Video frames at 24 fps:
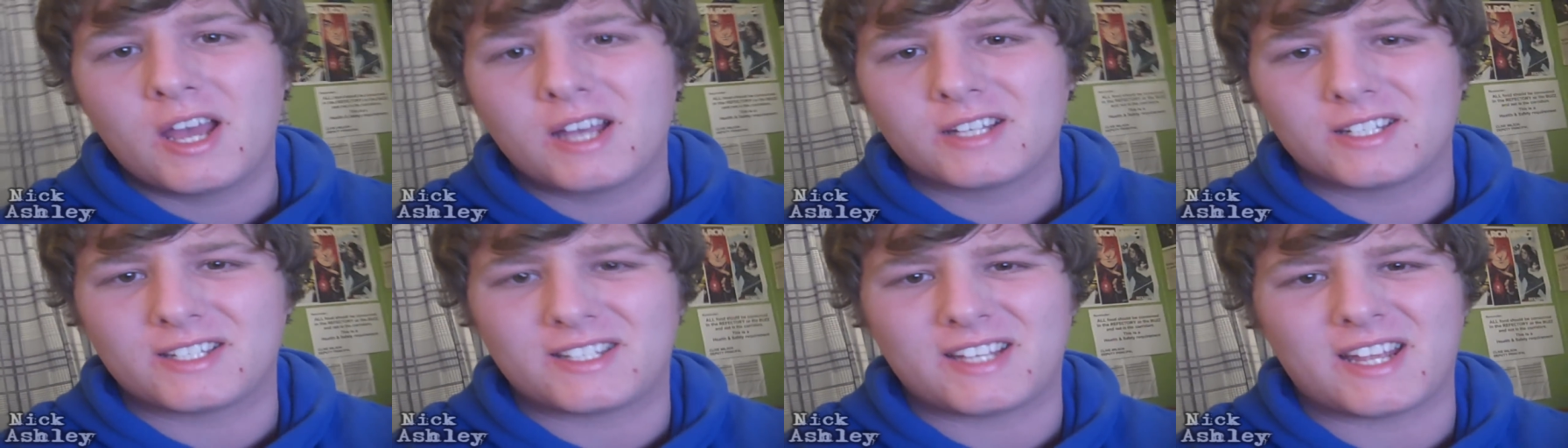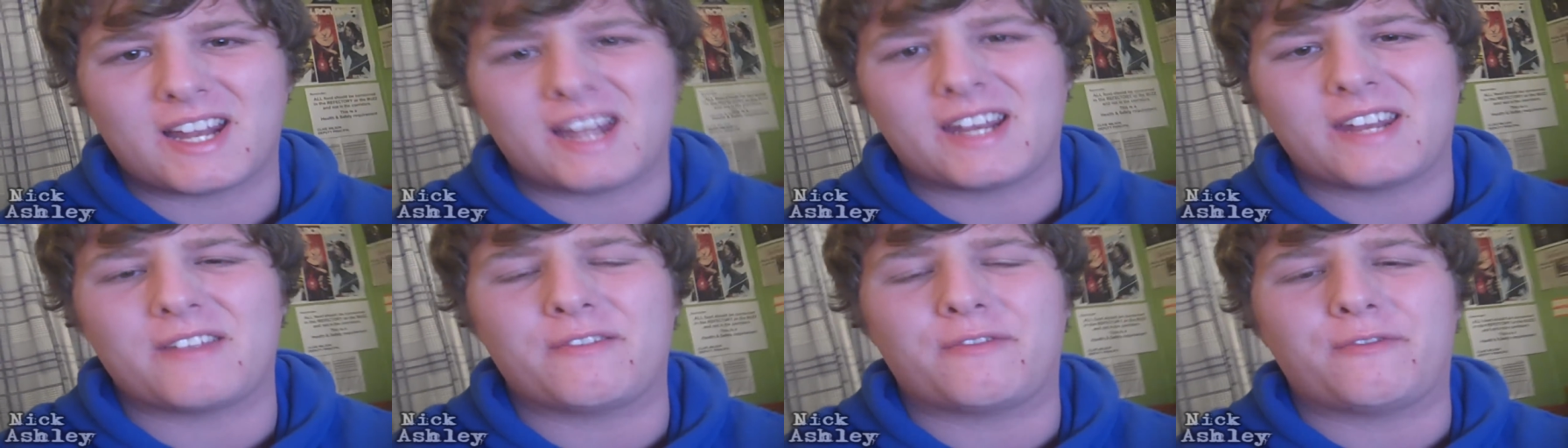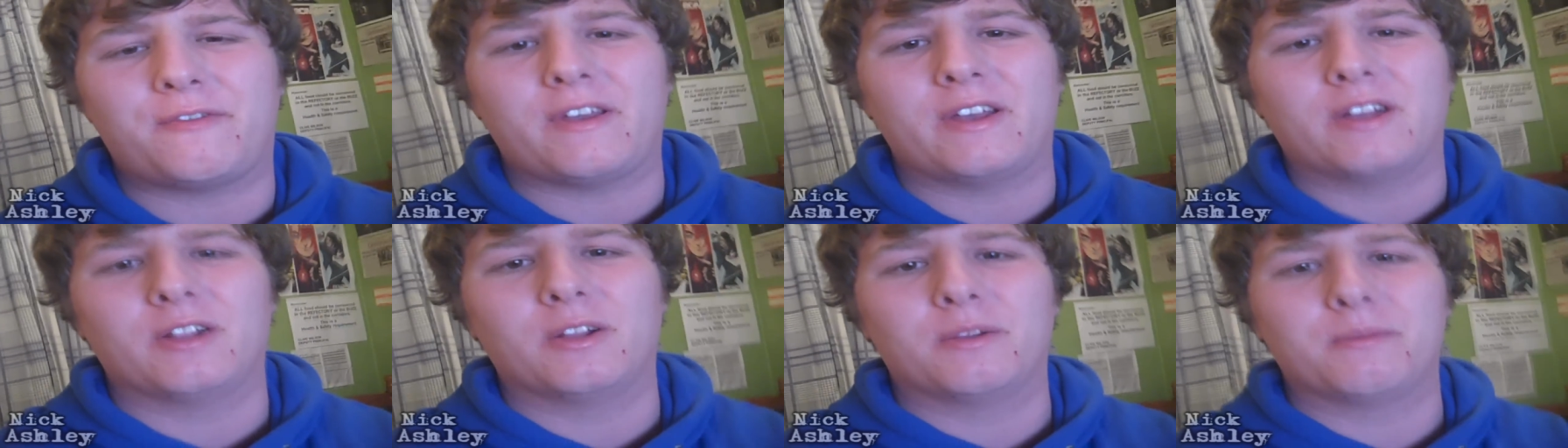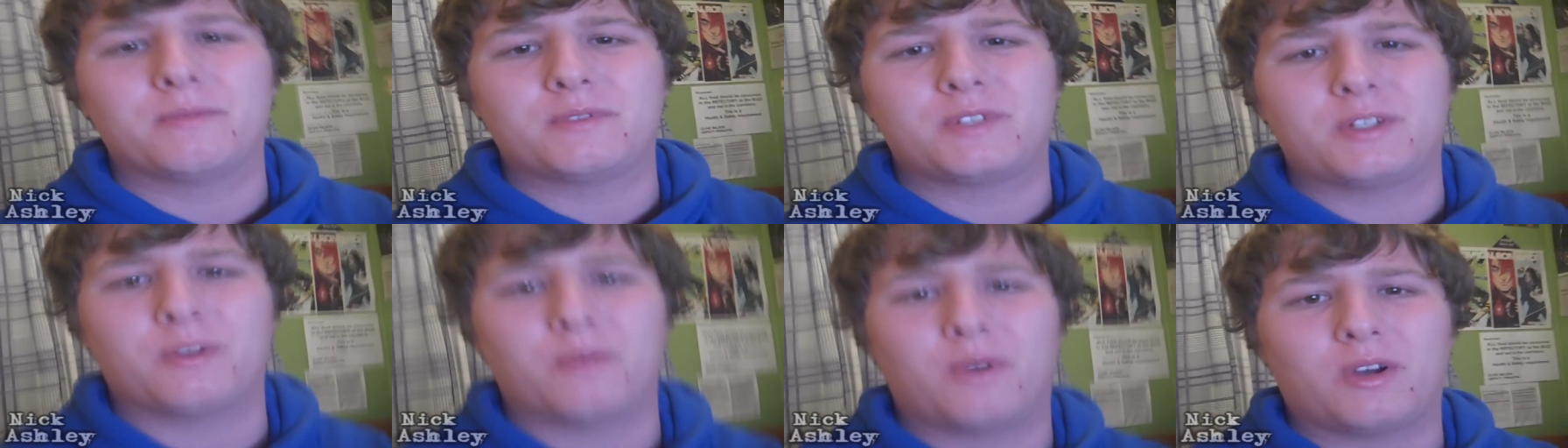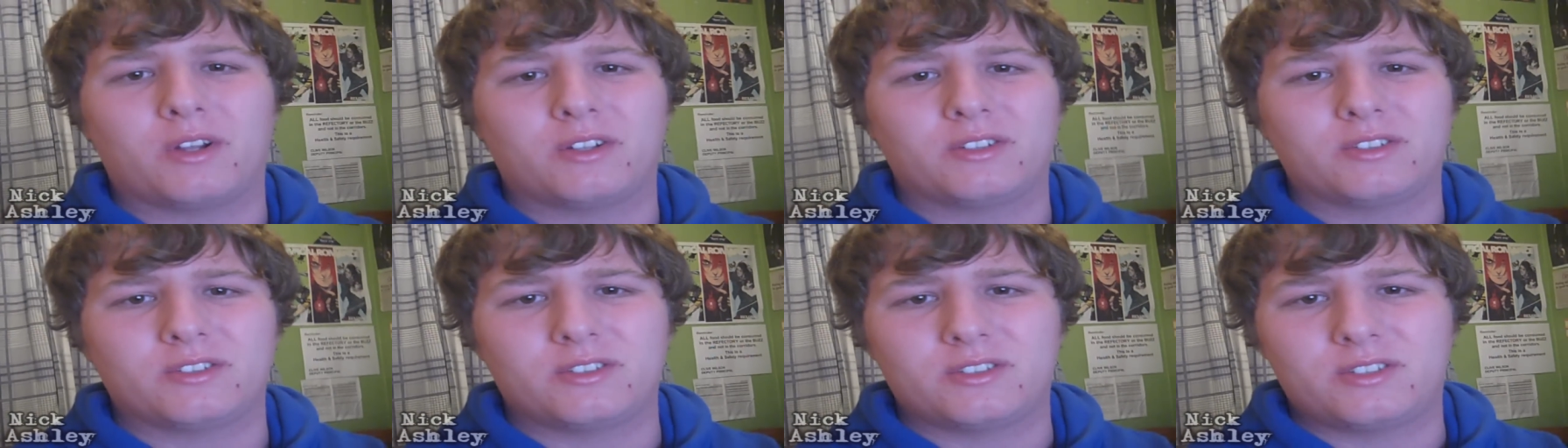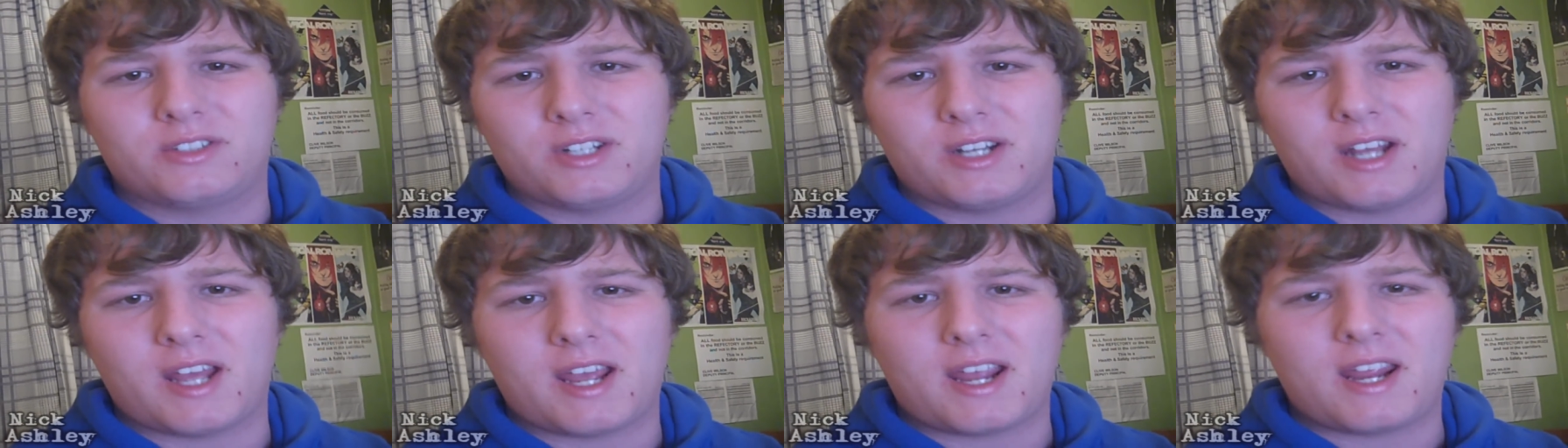As I said, I didn't feel up to one
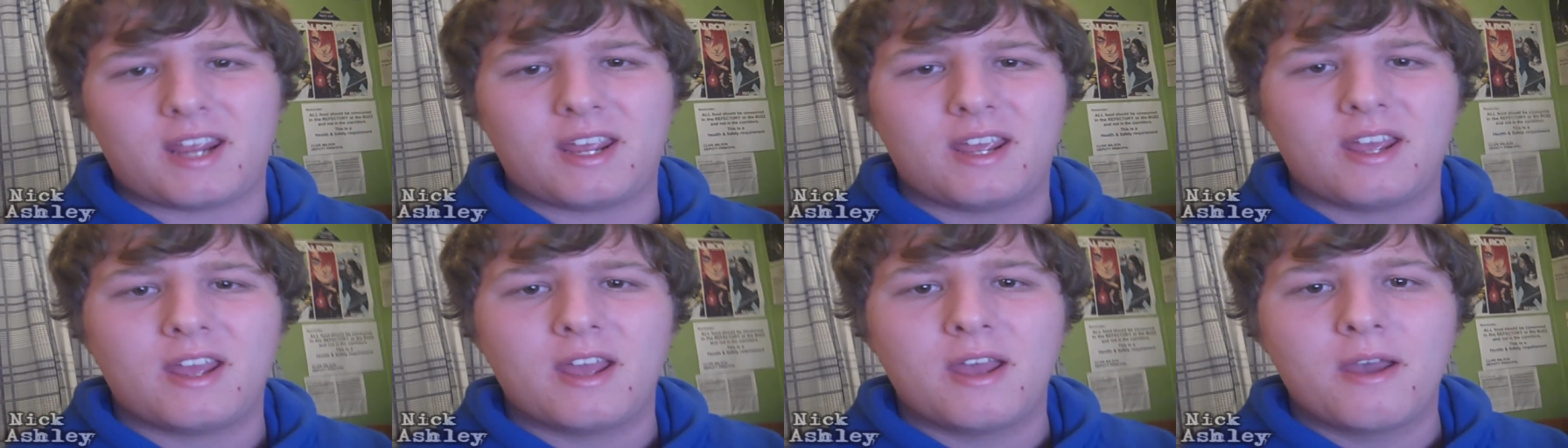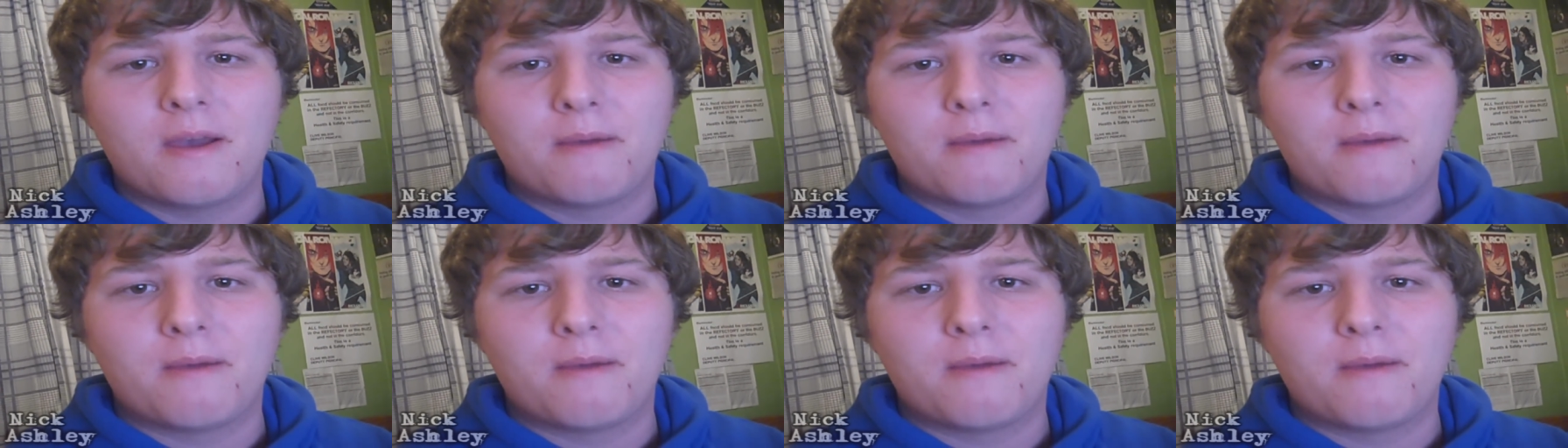today,